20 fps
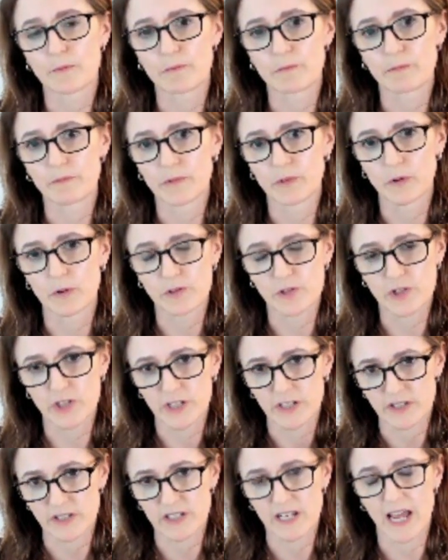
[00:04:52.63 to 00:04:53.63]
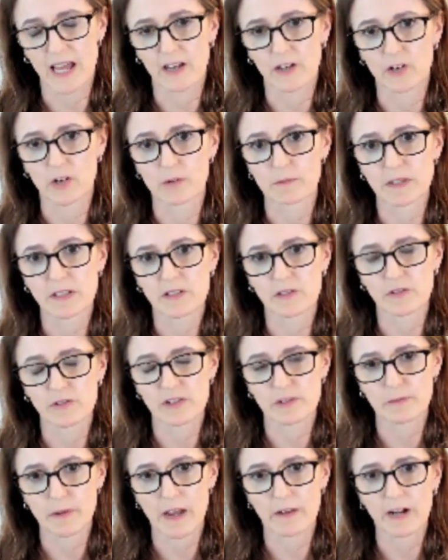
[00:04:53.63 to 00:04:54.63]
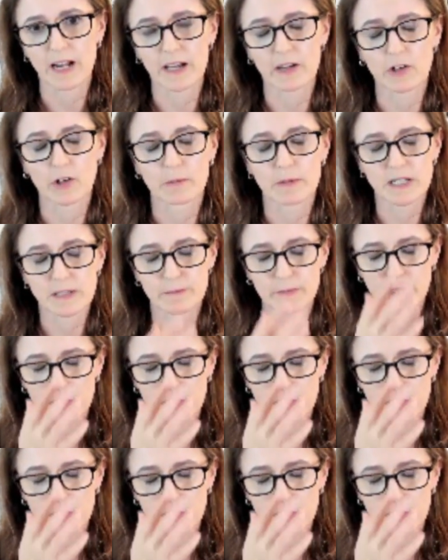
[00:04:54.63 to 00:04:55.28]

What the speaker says: not just economics, not just behavioral economics,